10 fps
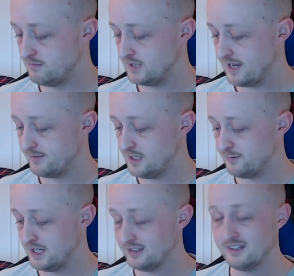have any
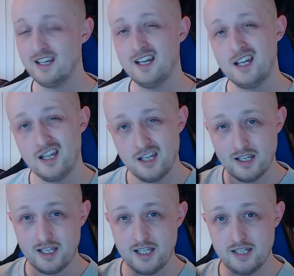effect.
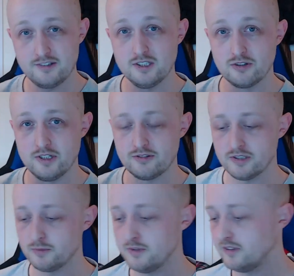It's an increased
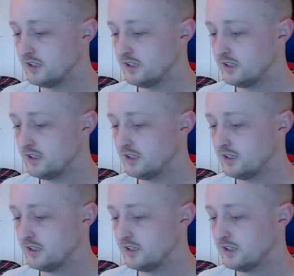risk with the